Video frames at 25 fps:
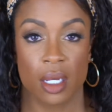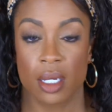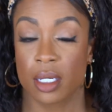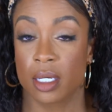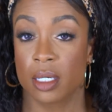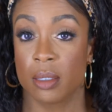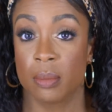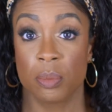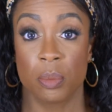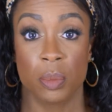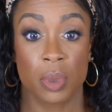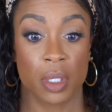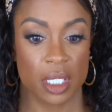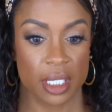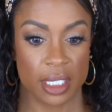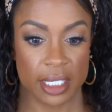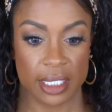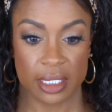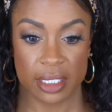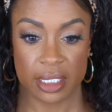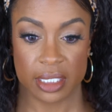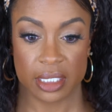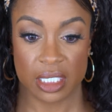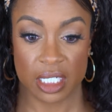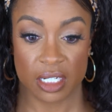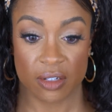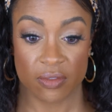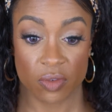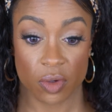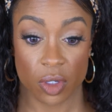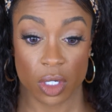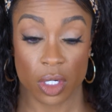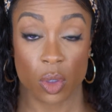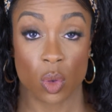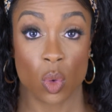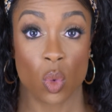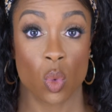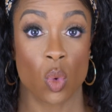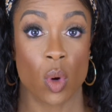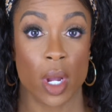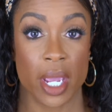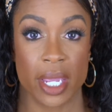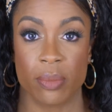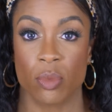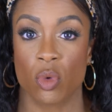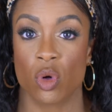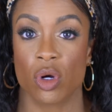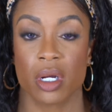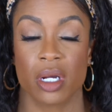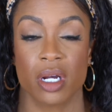Completely different, way
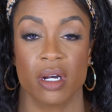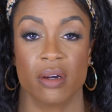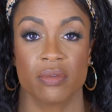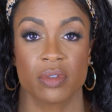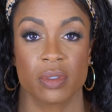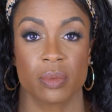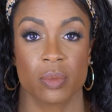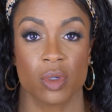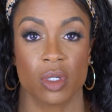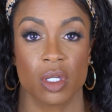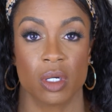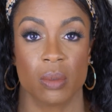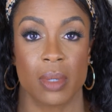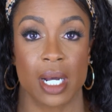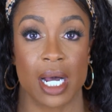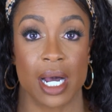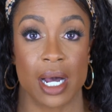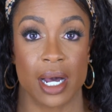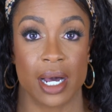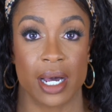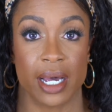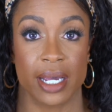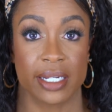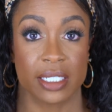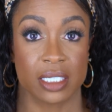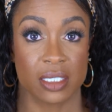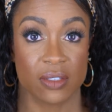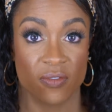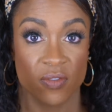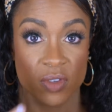more comfortable on my eyes.